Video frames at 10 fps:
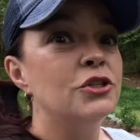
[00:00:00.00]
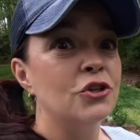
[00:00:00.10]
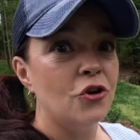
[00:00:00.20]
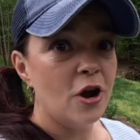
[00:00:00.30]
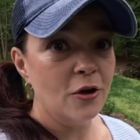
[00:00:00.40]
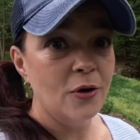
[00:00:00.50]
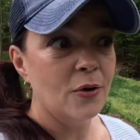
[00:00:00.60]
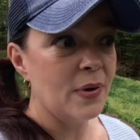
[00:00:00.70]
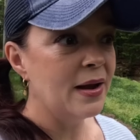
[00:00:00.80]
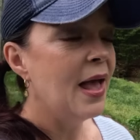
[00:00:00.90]
to grow,
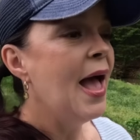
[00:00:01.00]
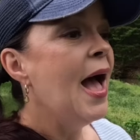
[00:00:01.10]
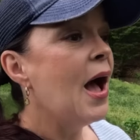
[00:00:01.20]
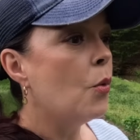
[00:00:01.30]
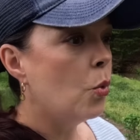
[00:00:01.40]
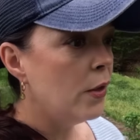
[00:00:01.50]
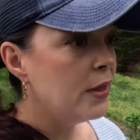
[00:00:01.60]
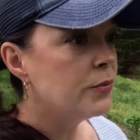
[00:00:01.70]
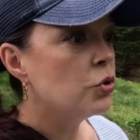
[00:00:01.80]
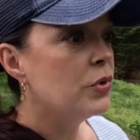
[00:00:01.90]
right? I want
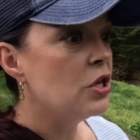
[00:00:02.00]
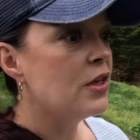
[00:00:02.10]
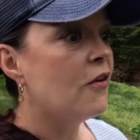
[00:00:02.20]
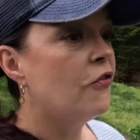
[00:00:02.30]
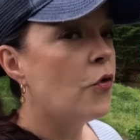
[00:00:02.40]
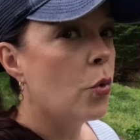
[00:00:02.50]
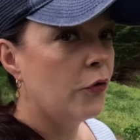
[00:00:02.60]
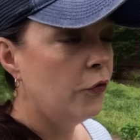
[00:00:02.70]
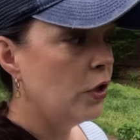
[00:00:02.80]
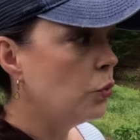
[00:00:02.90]
them to reach that four
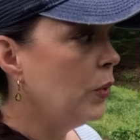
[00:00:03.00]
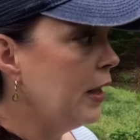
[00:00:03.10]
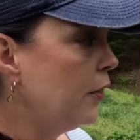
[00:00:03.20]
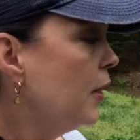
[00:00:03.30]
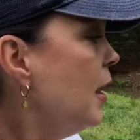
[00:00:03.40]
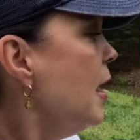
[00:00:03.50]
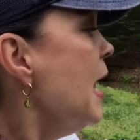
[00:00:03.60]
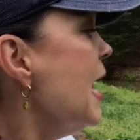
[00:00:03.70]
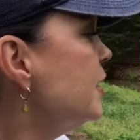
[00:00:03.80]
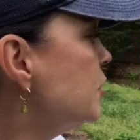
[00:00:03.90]
foot width.
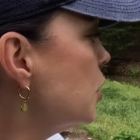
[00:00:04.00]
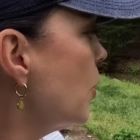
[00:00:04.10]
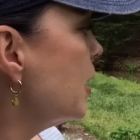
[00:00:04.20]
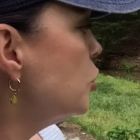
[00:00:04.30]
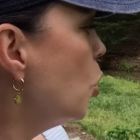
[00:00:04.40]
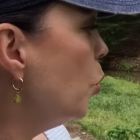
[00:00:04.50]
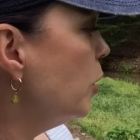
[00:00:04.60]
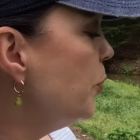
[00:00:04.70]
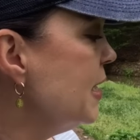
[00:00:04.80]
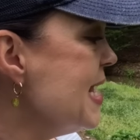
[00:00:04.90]
And so I don't
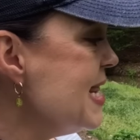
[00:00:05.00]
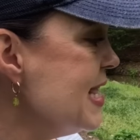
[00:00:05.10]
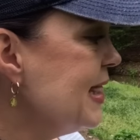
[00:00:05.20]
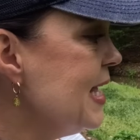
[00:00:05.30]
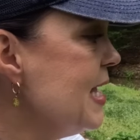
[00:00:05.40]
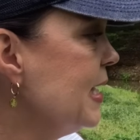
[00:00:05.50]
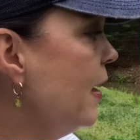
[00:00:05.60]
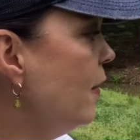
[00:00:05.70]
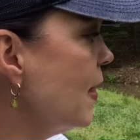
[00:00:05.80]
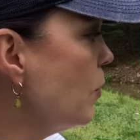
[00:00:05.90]
want to put
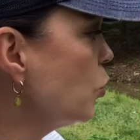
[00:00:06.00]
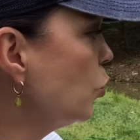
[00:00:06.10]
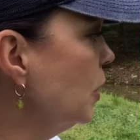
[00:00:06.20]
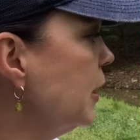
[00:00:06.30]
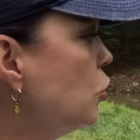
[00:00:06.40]
anything that would really